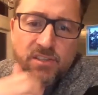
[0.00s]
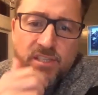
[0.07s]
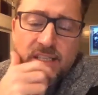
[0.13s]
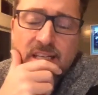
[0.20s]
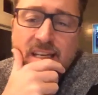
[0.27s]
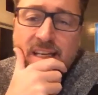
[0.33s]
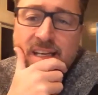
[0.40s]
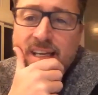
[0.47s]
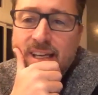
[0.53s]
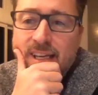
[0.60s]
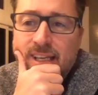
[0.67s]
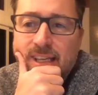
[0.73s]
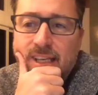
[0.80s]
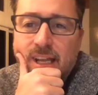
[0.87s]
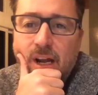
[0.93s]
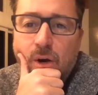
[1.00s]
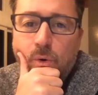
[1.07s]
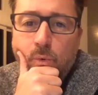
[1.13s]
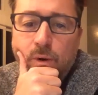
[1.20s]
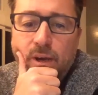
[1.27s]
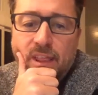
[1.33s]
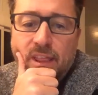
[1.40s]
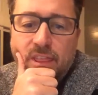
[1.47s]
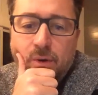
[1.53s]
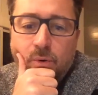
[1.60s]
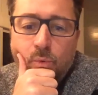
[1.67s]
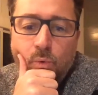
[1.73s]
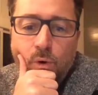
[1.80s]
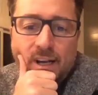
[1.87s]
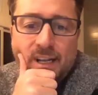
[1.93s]
And with
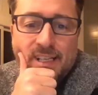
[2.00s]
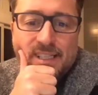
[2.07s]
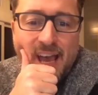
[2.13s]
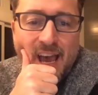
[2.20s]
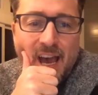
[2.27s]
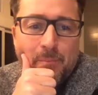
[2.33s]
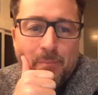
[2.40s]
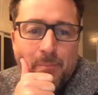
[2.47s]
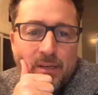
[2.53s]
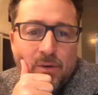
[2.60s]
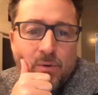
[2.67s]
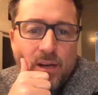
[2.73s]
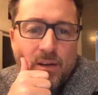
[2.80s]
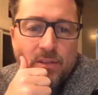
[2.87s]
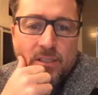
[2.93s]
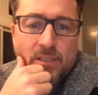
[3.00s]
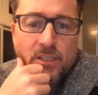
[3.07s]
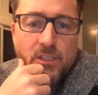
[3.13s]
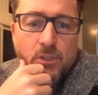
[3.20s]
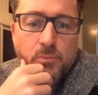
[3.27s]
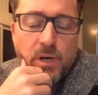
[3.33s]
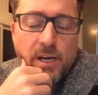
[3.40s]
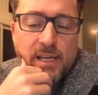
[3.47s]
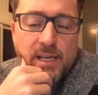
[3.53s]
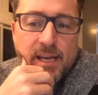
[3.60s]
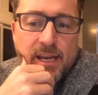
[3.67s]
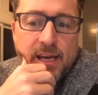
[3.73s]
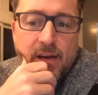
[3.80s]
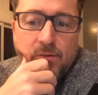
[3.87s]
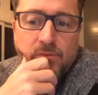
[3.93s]
what is happening around the globe right
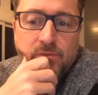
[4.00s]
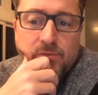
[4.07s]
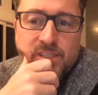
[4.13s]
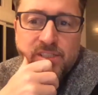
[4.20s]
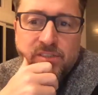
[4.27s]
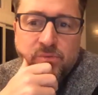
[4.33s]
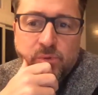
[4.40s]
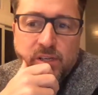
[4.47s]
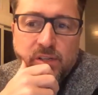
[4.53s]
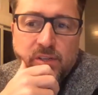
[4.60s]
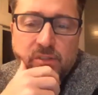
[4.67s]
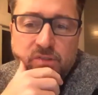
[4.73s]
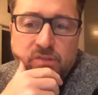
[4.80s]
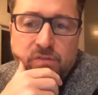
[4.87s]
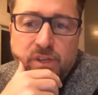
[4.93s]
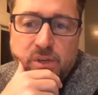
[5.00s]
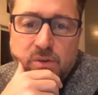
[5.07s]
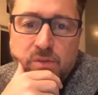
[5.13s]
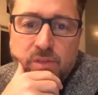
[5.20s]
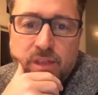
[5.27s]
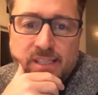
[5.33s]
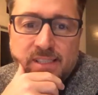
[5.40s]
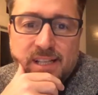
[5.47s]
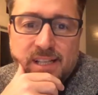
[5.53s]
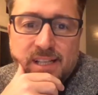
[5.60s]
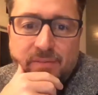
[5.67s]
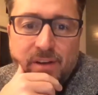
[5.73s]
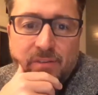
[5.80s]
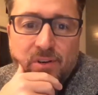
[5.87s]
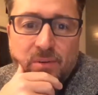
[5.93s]
now, this is one of those few things that have
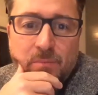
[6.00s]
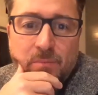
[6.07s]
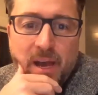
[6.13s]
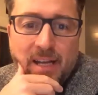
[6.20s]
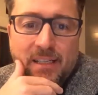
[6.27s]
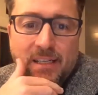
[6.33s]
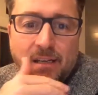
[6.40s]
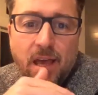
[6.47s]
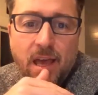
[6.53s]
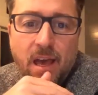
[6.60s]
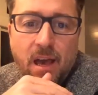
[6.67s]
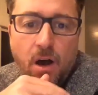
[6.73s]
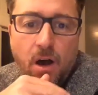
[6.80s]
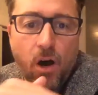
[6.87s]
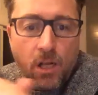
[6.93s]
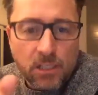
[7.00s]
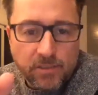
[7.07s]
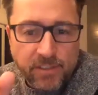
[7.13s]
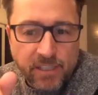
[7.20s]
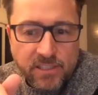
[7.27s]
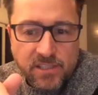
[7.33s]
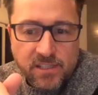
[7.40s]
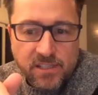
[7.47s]
ever impacted all of us.